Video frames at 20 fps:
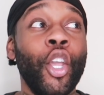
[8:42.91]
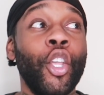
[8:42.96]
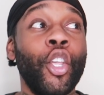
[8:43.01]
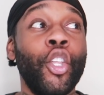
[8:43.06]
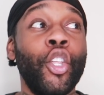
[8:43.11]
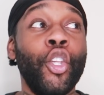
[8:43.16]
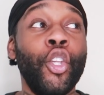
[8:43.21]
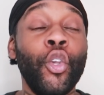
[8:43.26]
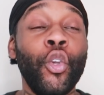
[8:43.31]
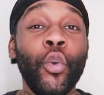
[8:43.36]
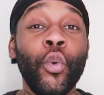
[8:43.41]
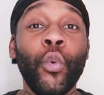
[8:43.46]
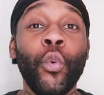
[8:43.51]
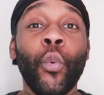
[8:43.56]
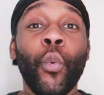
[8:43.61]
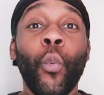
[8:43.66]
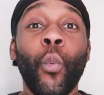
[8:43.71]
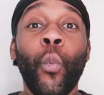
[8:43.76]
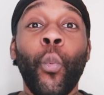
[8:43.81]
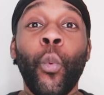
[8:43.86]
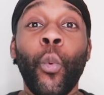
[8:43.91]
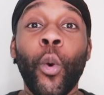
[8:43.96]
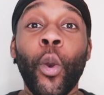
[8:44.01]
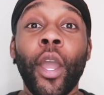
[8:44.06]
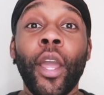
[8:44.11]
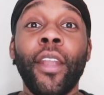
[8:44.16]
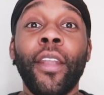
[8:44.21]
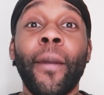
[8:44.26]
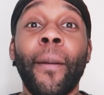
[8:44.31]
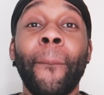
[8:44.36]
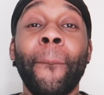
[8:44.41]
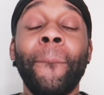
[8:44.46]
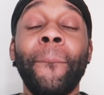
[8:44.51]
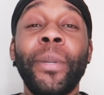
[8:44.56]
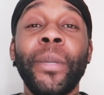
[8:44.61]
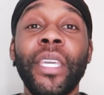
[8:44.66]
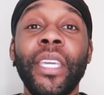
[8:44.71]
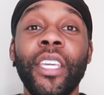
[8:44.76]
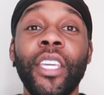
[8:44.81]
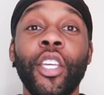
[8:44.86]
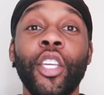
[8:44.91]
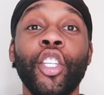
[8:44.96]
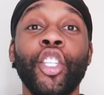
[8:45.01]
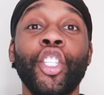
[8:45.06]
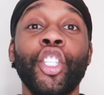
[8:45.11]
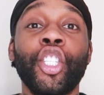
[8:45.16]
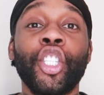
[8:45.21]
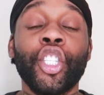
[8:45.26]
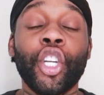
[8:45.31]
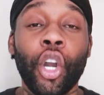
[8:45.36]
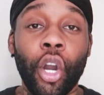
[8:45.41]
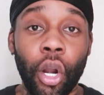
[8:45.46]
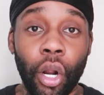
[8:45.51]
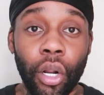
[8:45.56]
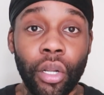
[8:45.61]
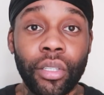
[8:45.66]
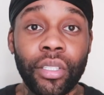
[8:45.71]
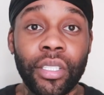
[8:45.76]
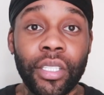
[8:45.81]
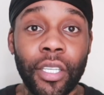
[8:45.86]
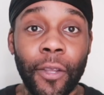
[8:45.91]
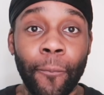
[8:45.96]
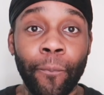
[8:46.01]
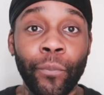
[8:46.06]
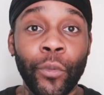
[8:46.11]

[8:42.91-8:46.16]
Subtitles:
you would be shocked.